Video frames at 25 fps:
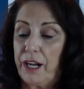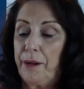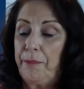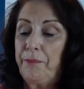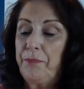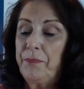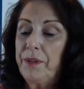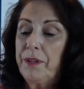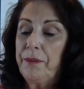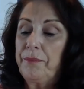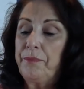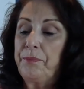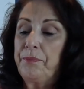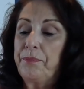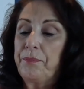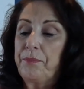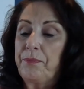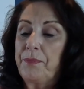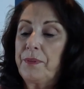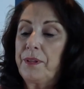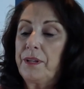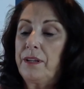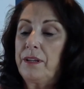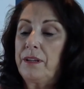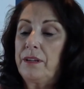Blend Jet
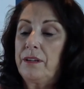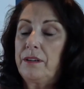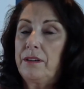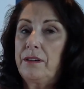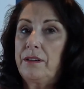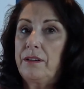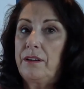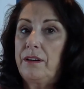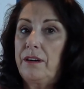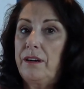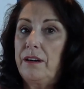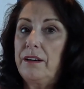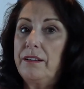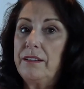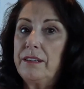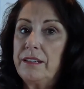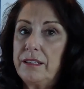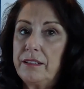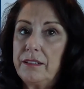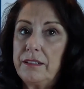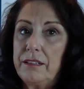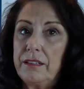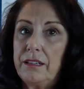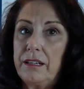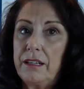2. This thing
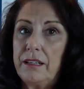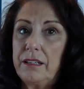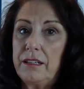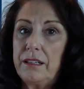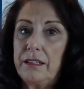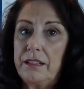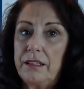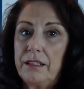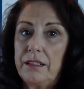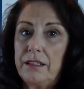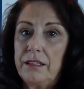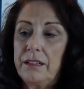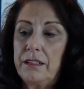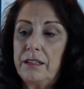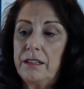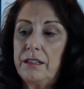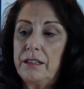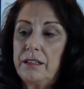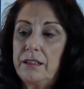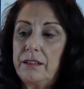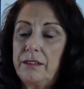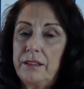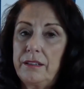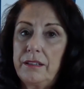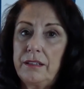will actually crush ice. We
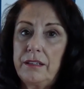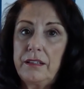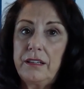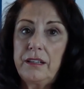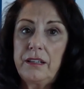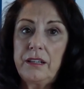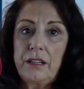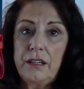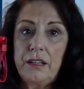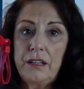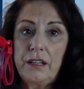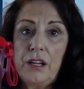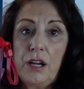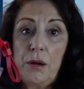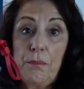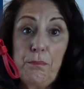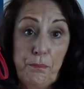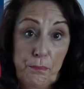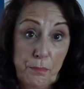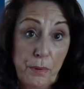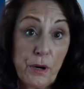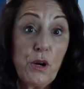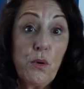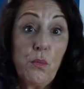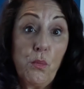haven't got ice in it, but it
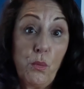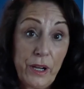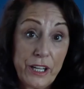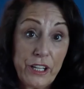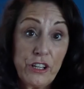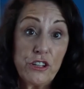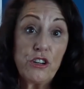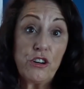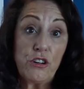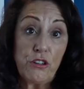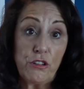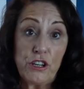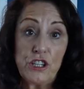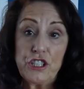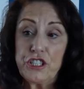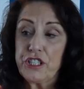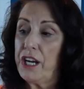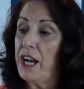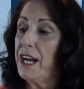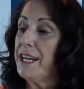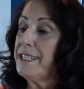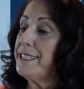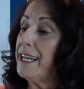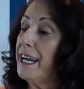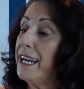will. But it will crush
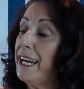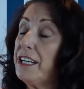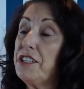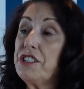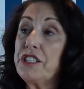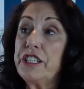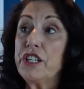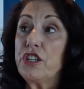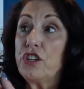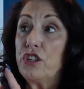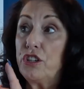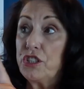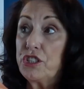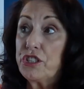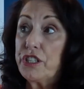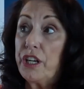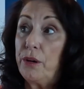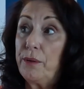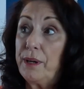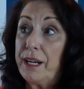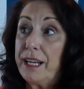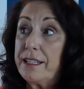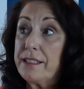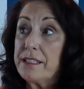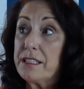ice. I actually could go
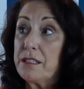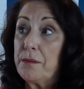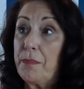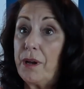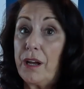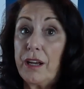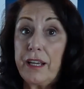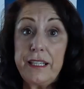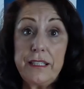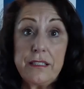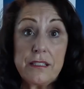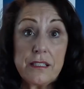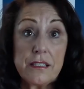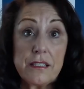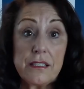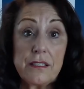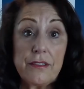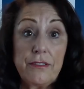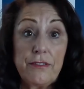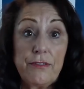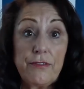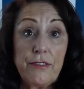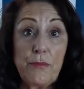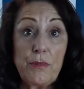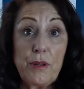and get some ice
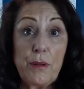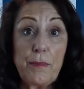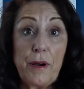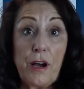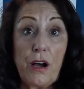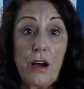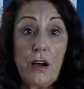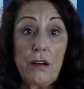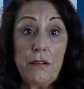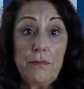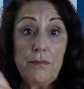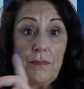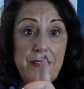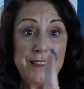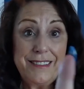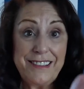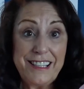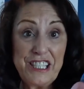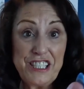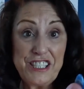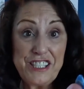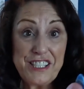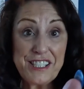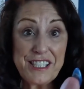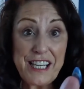from the bar.
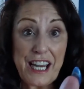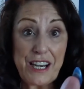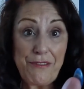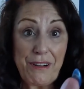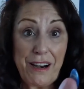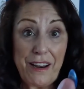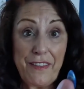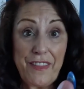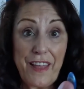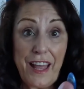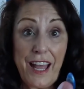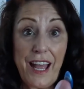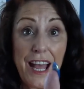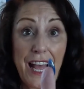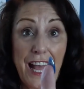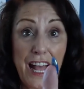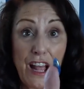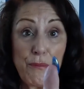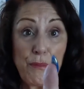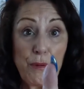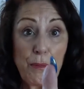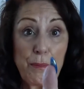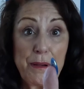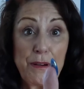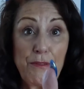Stay right there, I
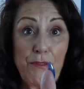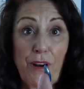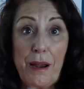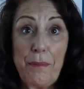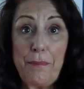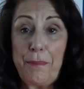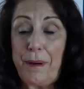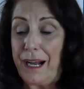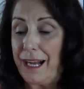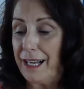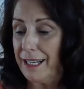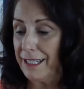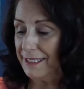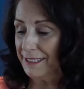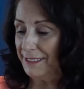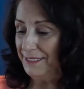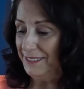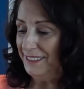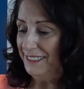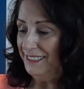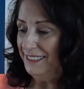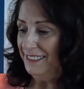will be right back.